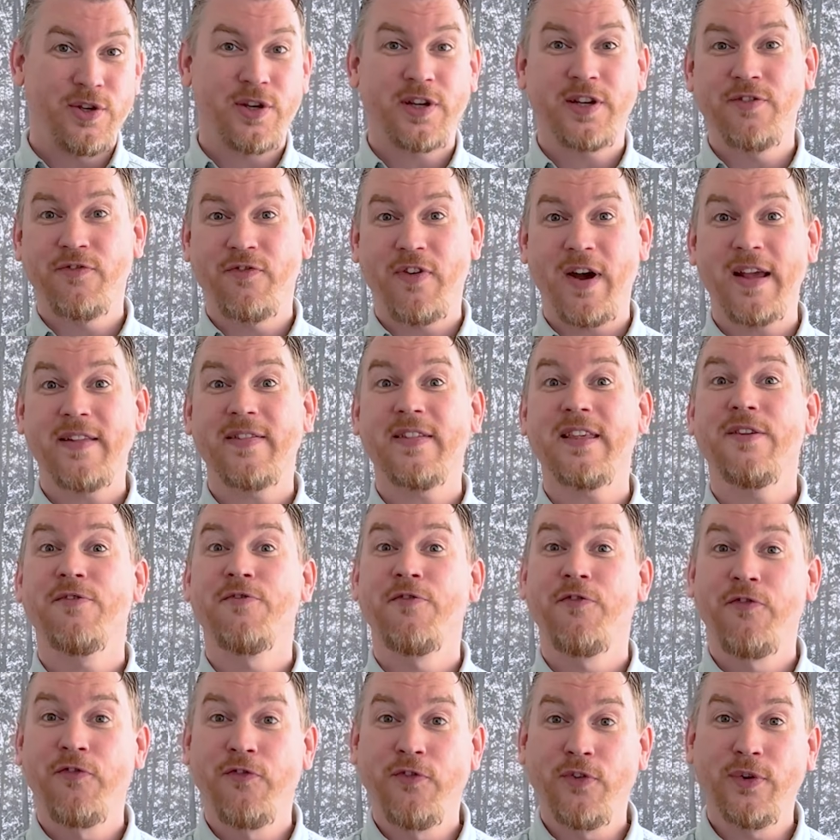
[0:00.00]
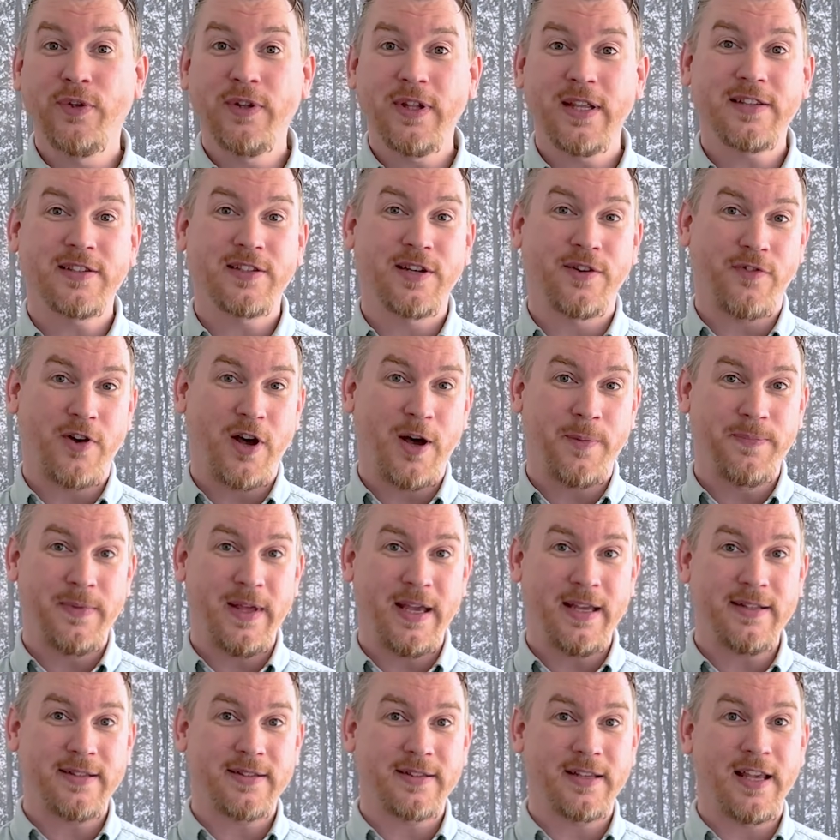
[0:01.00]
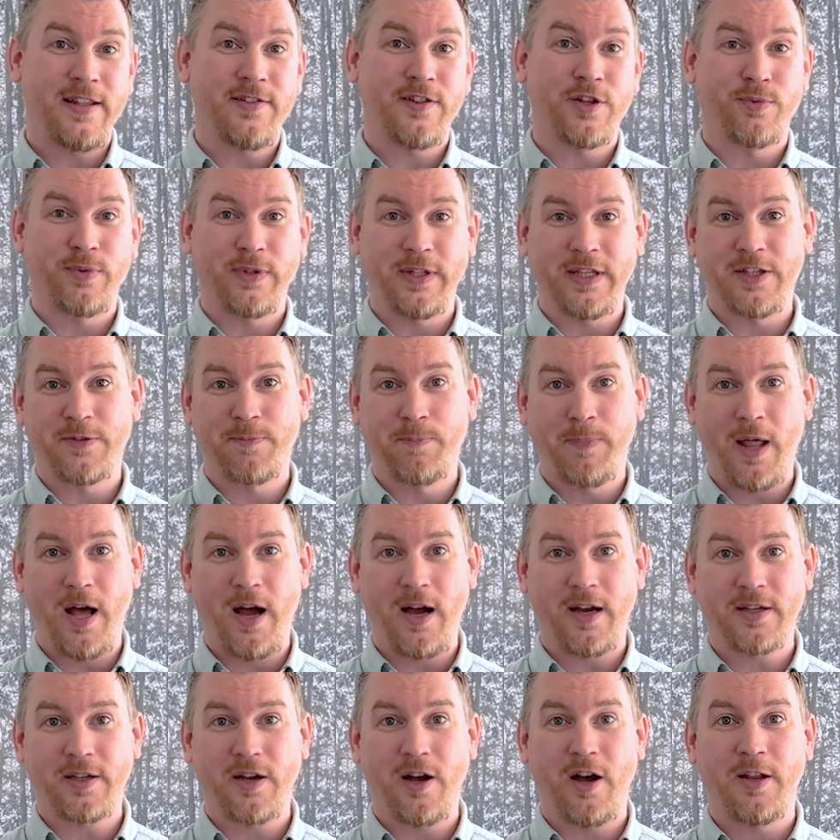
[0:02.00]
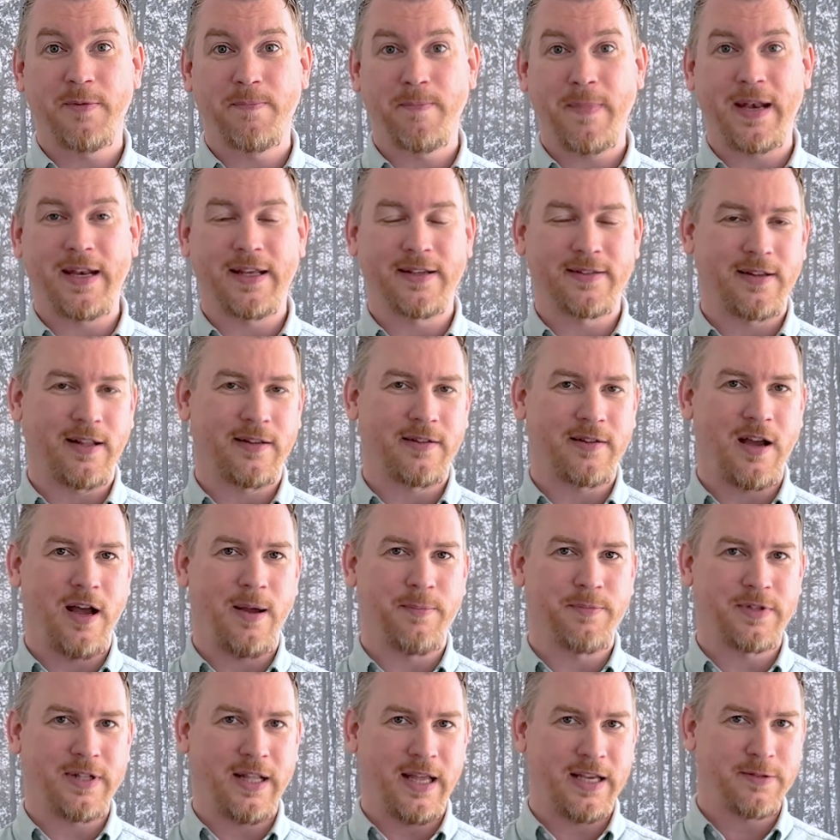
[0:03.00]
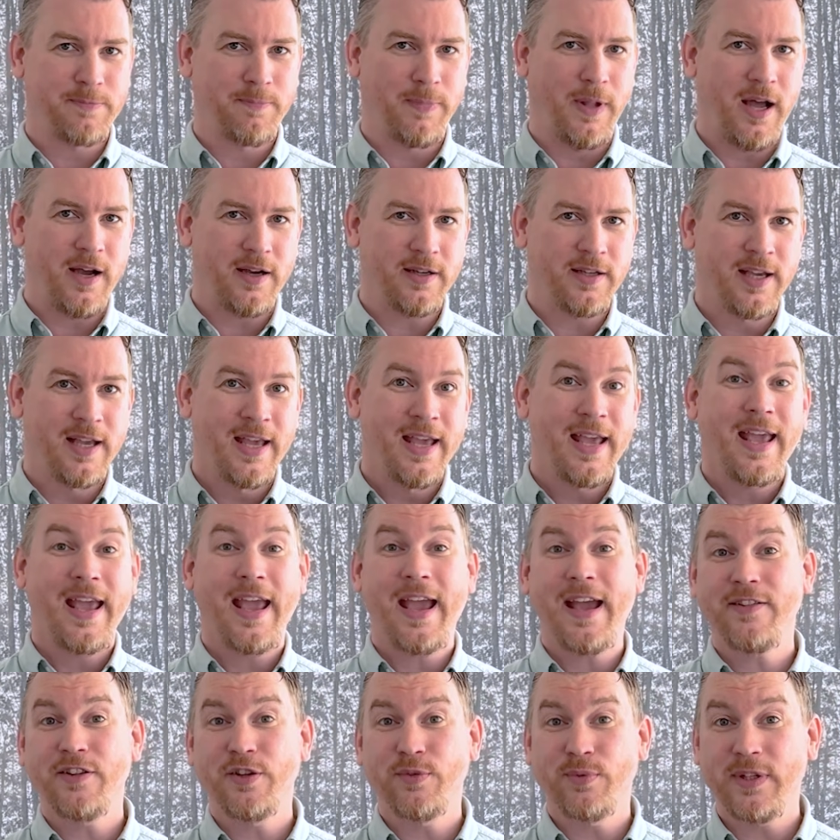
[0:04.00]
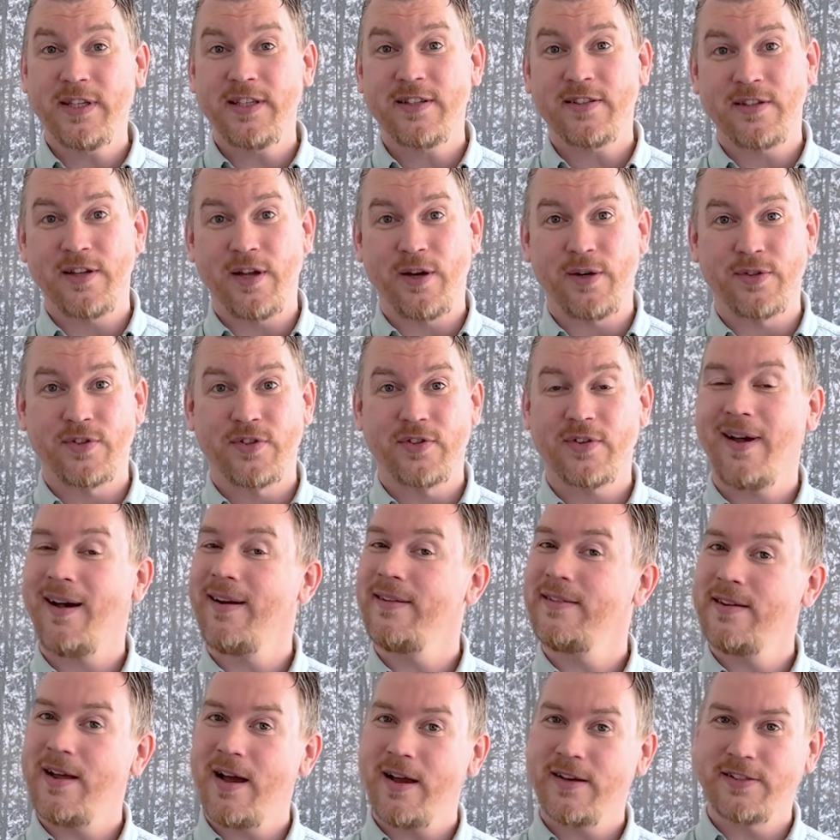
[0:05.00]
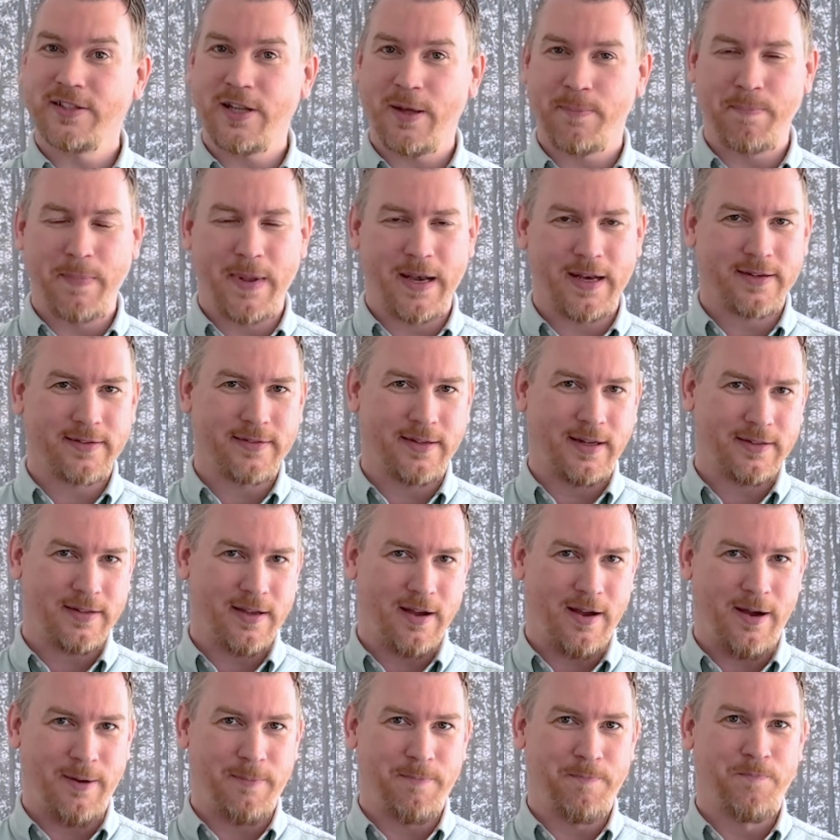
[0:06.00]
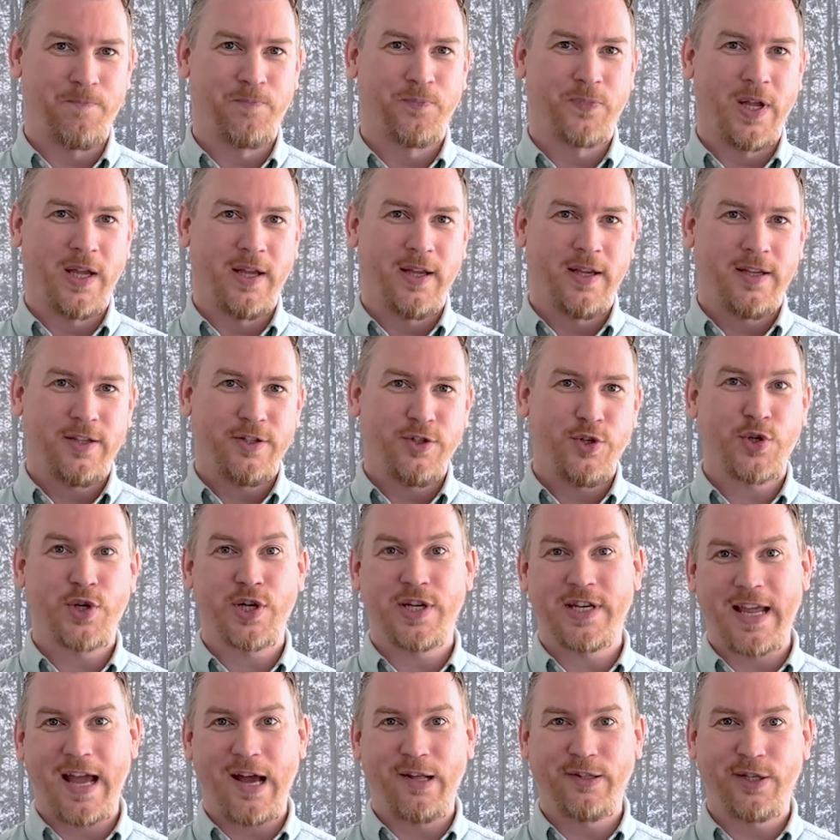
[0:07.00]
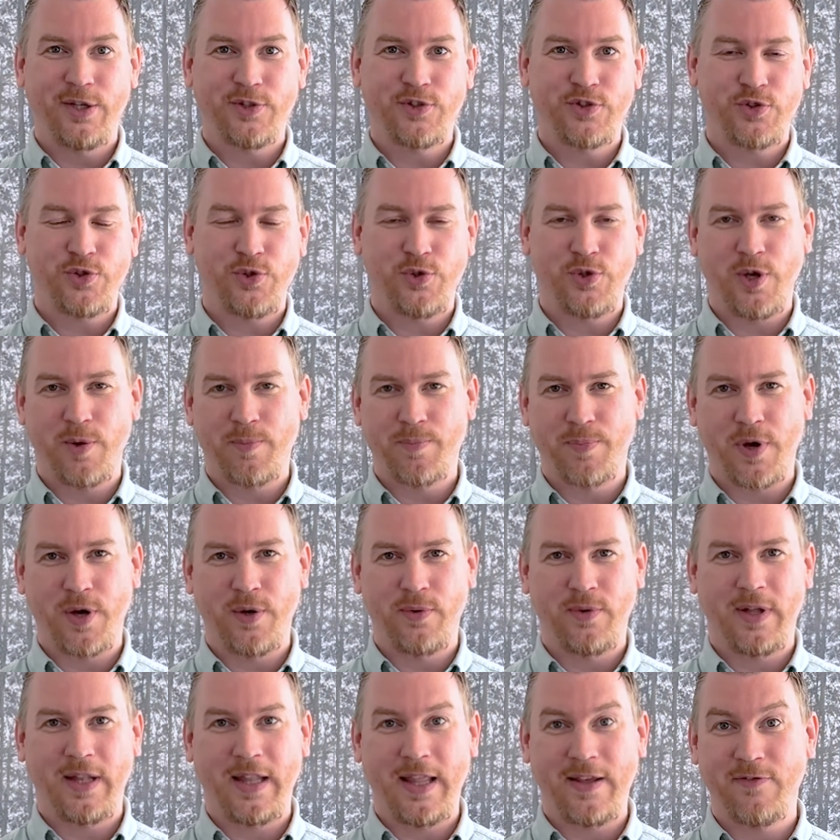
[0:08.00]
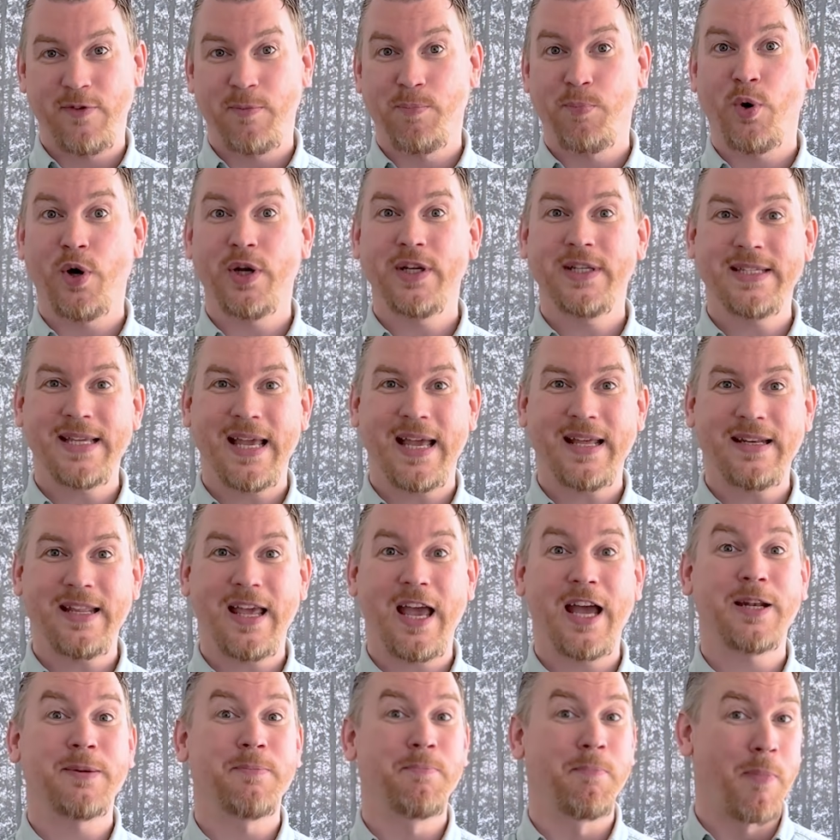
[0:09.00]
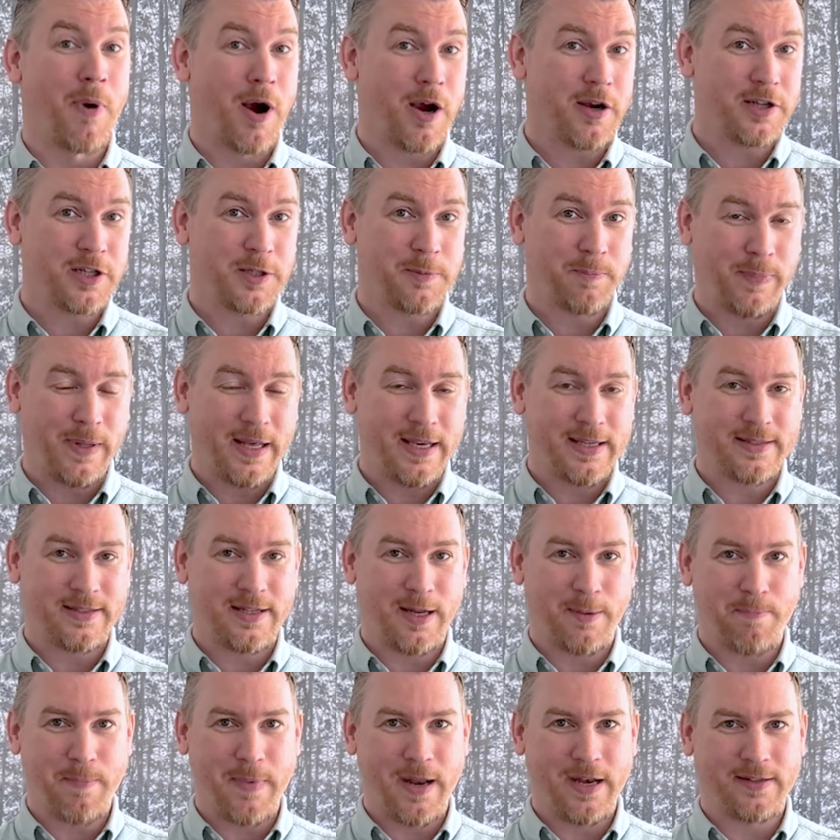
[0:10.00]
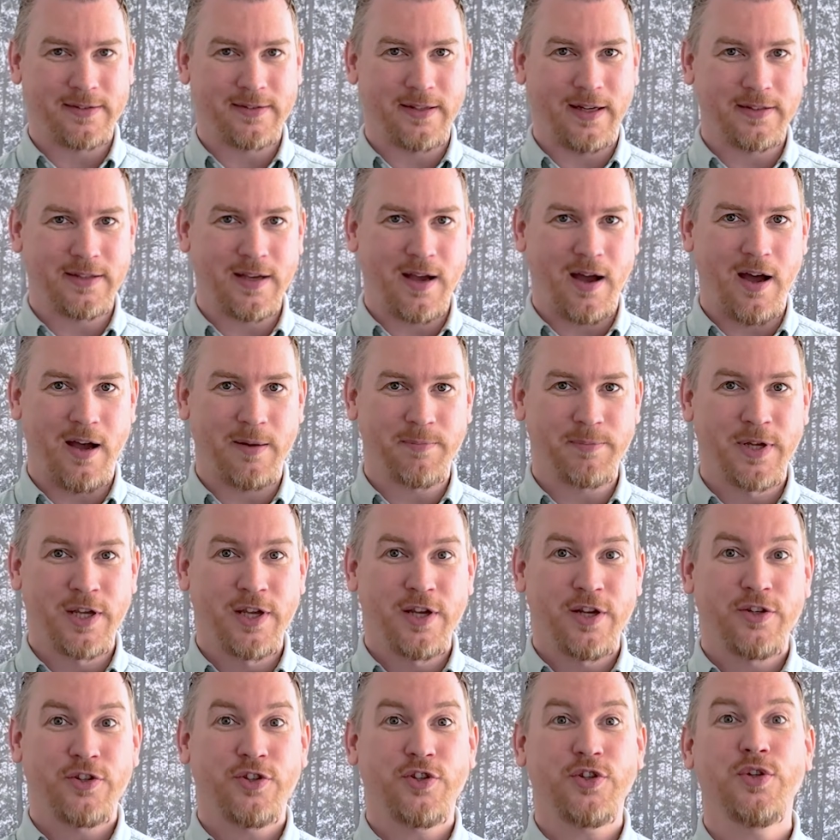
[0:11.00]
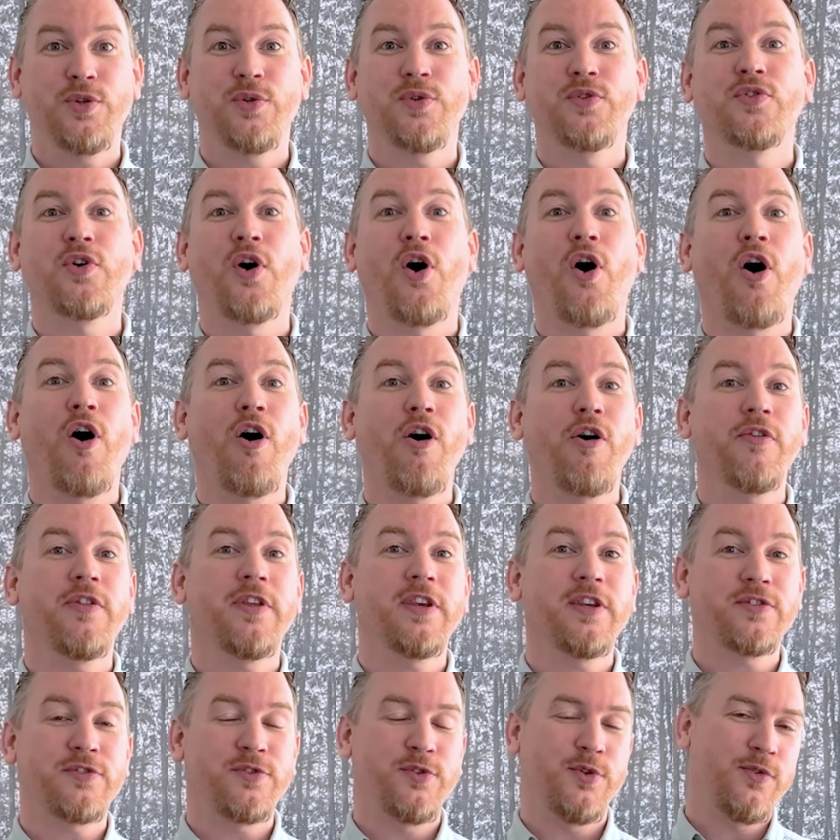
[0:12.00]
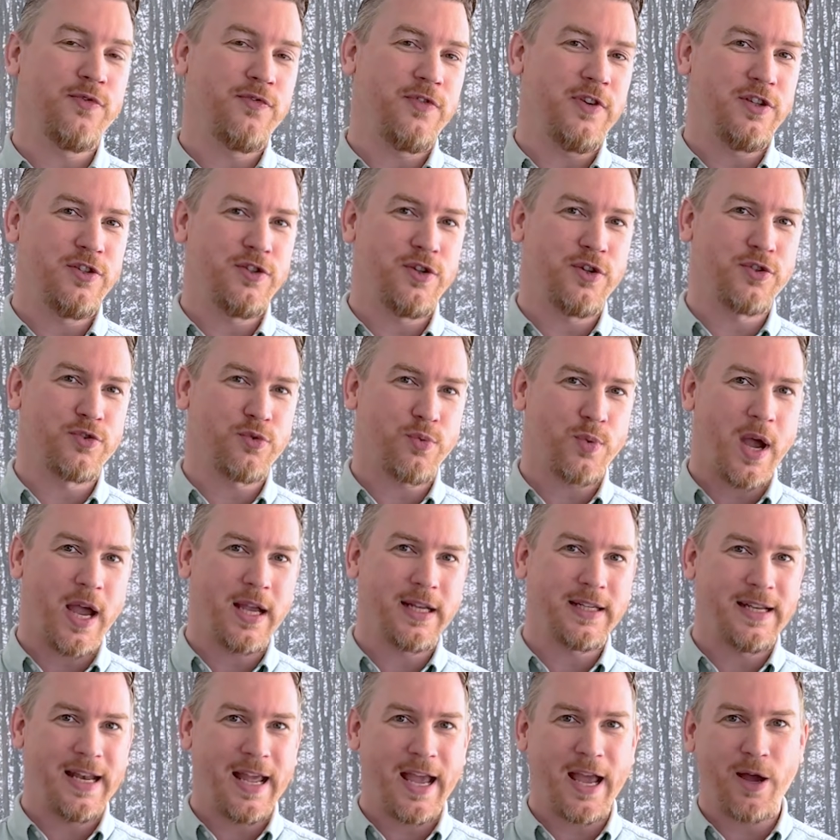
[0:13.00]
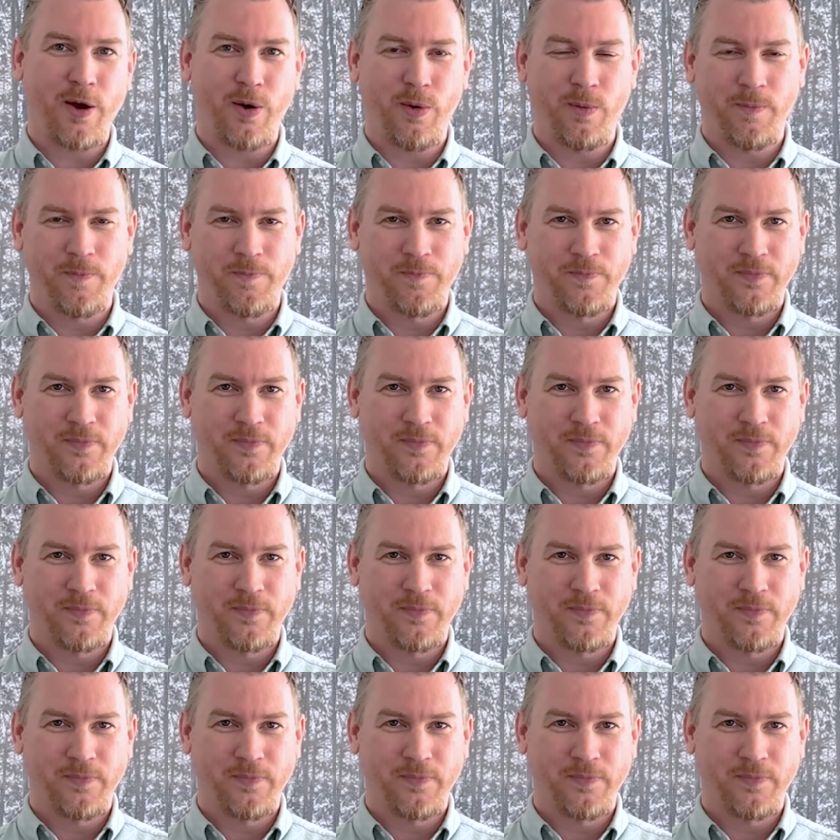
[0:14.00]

You can find the full list of updates in the release blog on mendix.com/blog and the release notes on docs.mendix.com. You can download Studio Pro 11.10 at marketplace.mendix.com to use all these new features right now.